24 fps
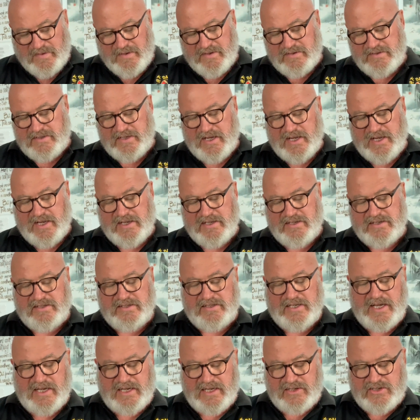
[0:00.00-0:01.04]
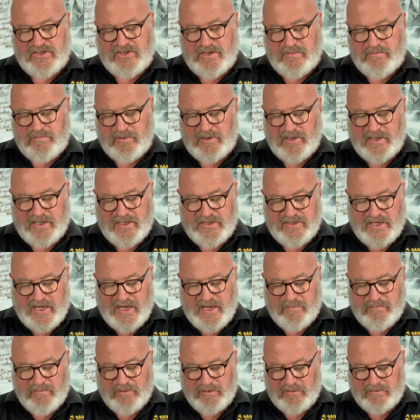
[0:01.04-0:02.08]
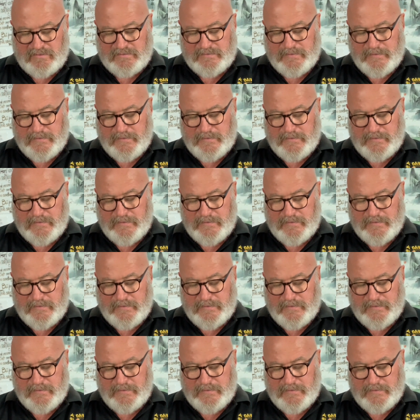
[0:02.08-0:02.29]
says, take a simple example.